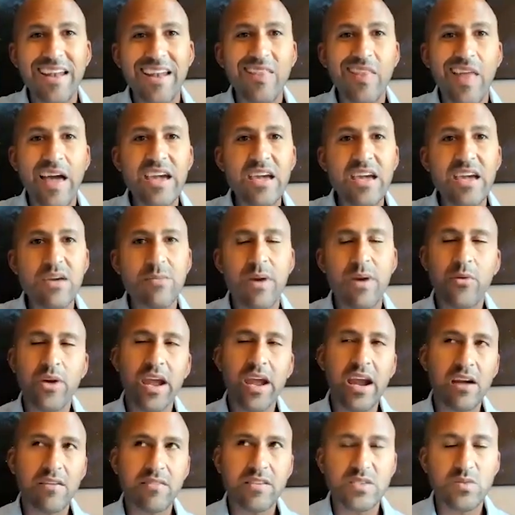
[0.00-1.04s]
And enlightenment, we
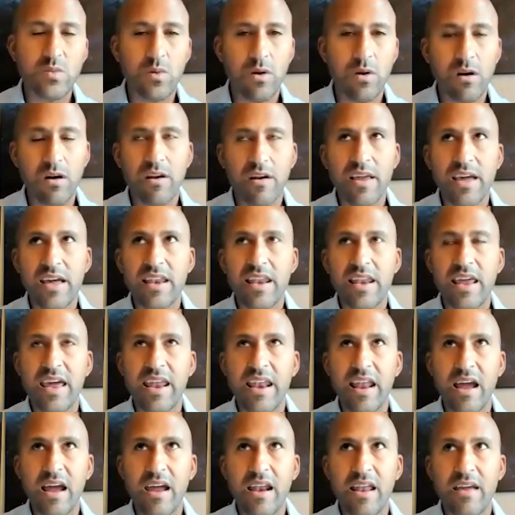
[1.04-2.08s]
hear this word,
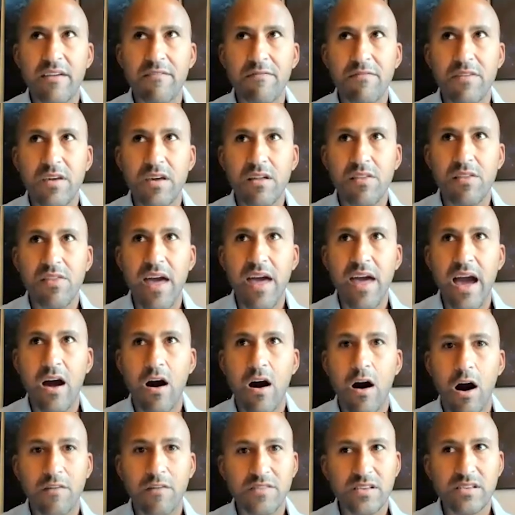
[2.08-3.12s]
and I feel that
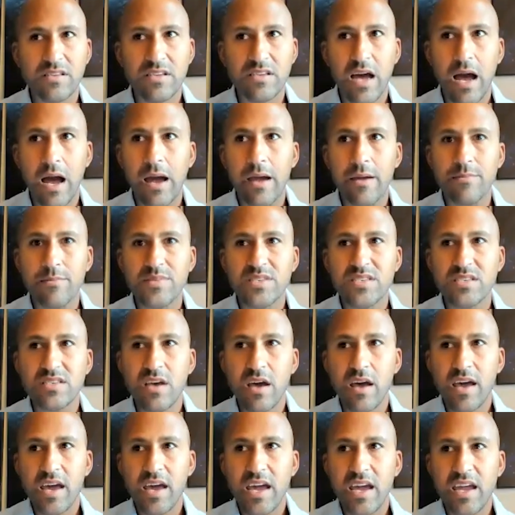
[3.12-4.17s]
oftentimes
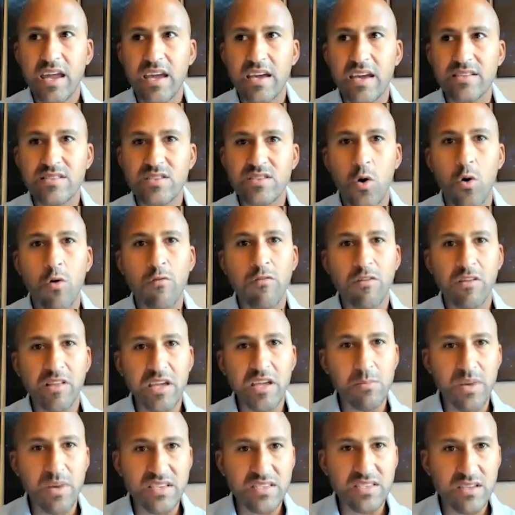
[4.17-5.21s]
it gets overly
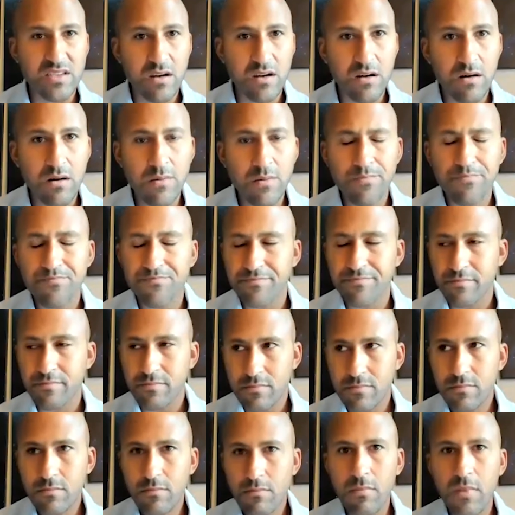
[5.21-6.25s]
mystical.
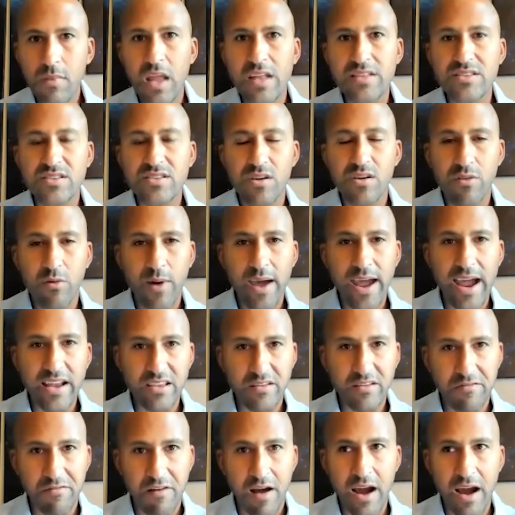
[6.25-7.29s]
And so the way I
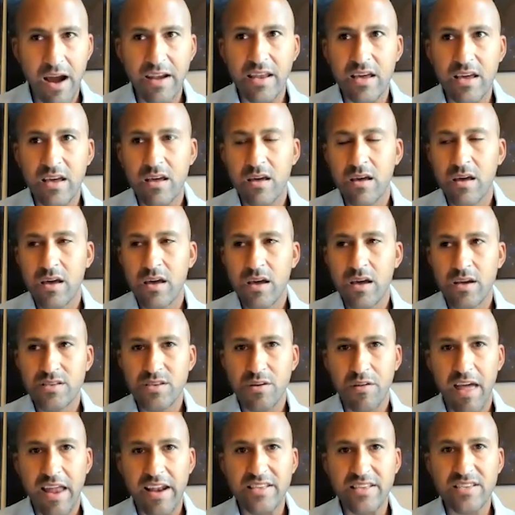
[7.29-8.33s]
defined it so
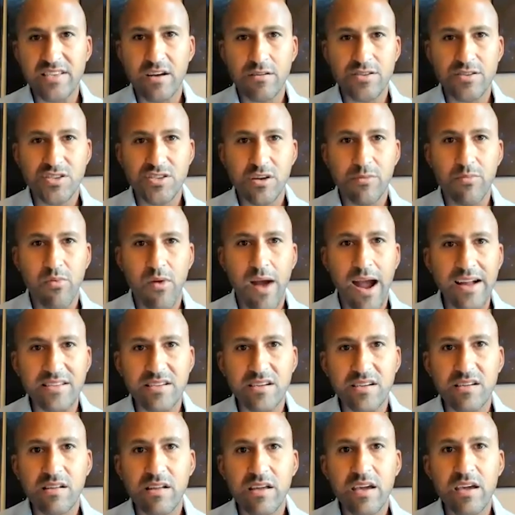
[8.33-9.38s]
that it's understood
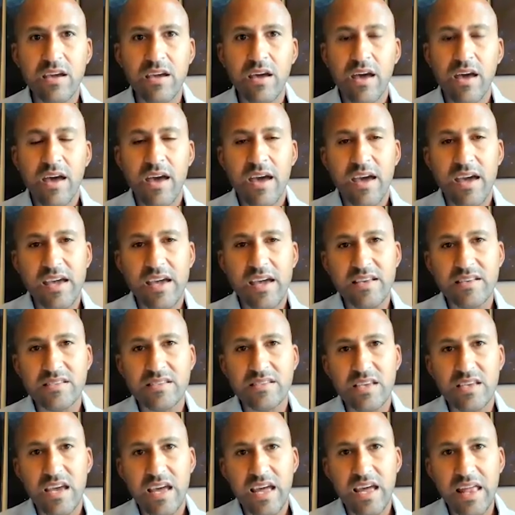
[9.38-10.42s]
practically
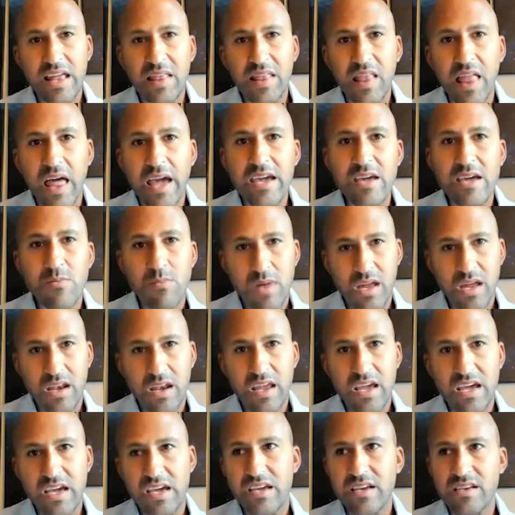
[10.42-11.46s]
is enlightenment
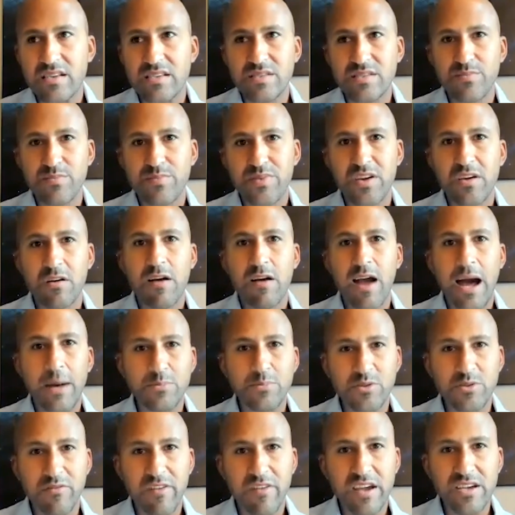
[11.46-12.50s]
is pure
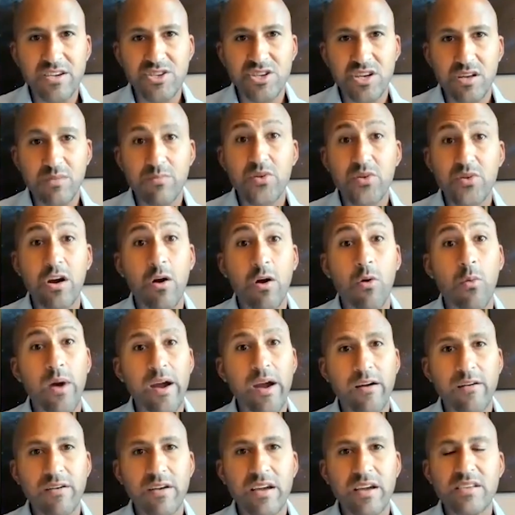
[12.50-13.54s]
observation, pure
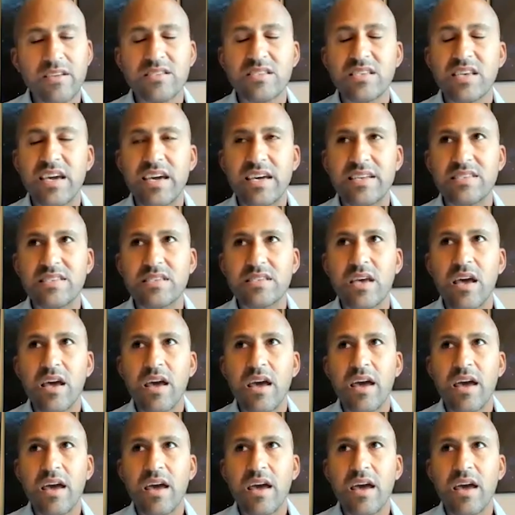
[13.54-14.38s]
awareness. It's